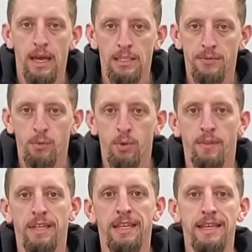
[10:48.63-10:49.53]
As for
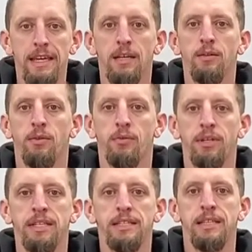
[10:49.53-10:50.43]
the
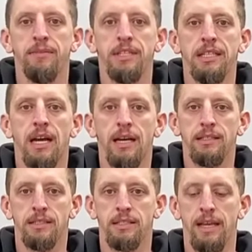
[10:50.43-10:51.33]

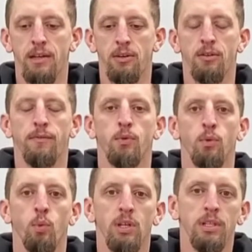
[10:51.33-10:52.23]
EN379 standard for
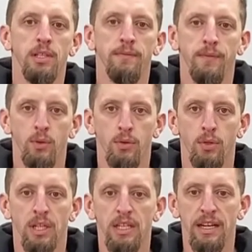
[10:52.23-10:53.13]
welding filter
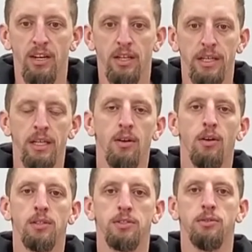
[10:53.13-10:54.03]
clarity,
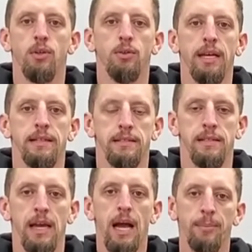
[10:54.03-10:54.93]
also known as
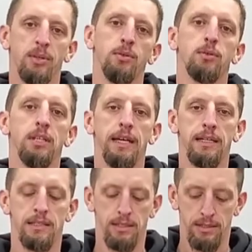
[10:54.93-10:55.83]
the optical
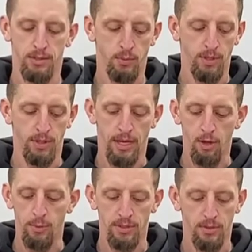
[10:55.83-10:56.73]
class, this is where the
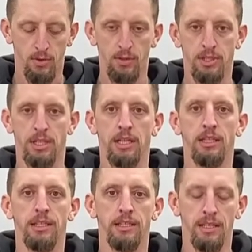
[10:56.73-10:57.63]
helmets are
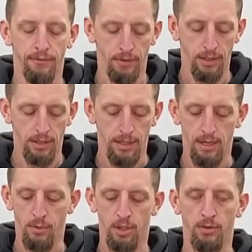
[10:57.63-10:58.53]
slightly different, and
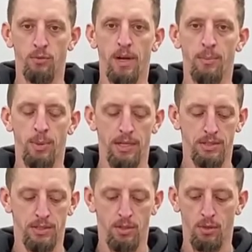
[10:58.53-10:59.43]
I'm gonna do my
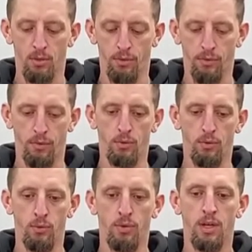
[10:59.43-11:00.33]
best to go
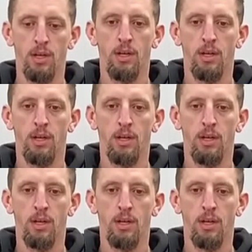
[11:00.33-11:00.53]
through